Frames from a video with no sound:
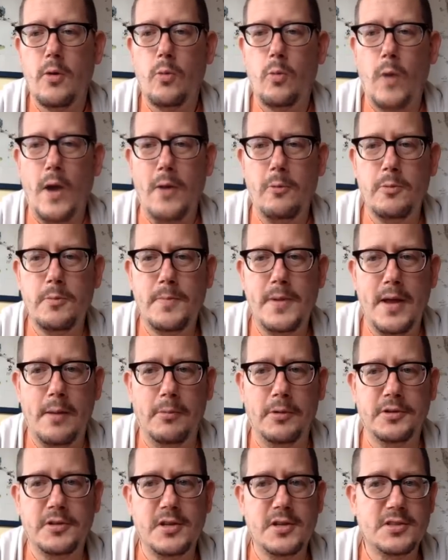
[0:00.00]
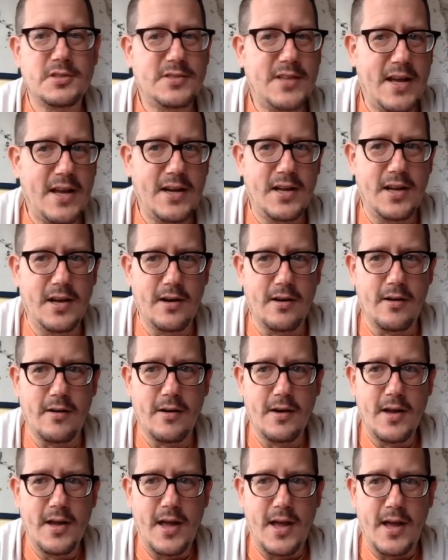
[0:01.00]
white would be able to descend here
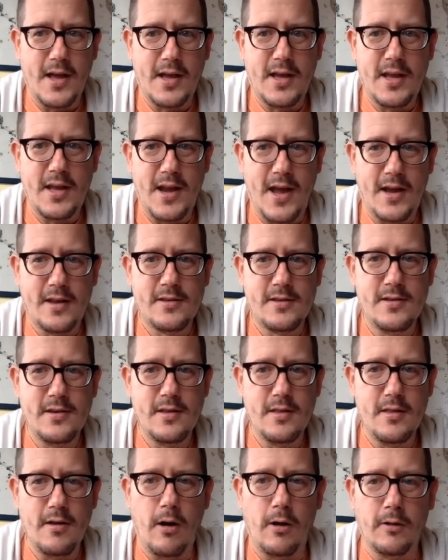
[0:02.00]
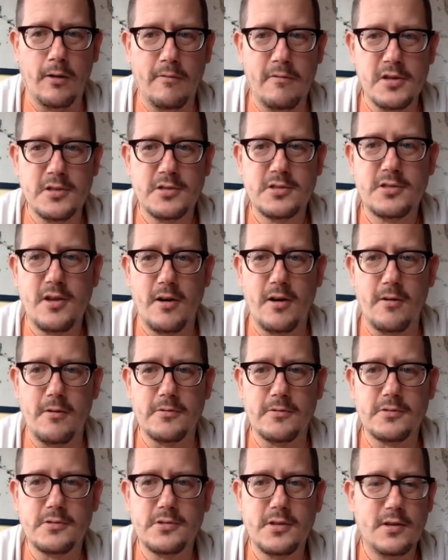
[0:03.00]
and connect all of these
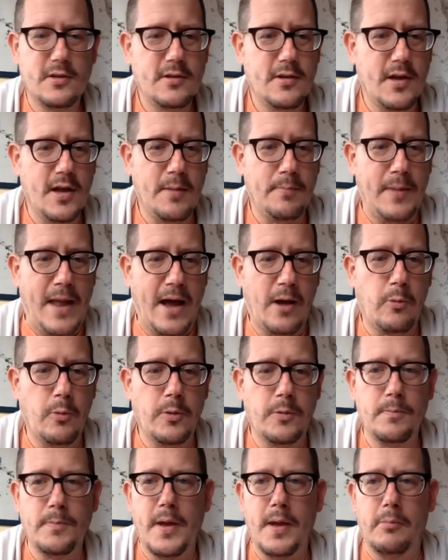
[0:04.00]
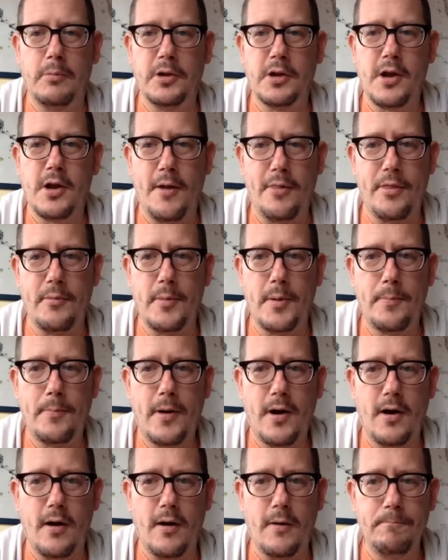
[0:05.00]
stones, and black wouldn't be able to cut them
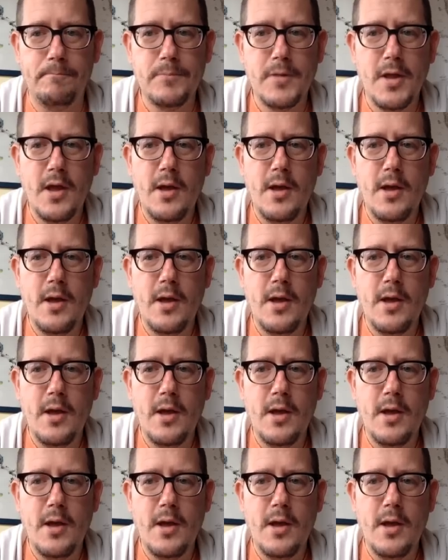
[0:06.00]
apart.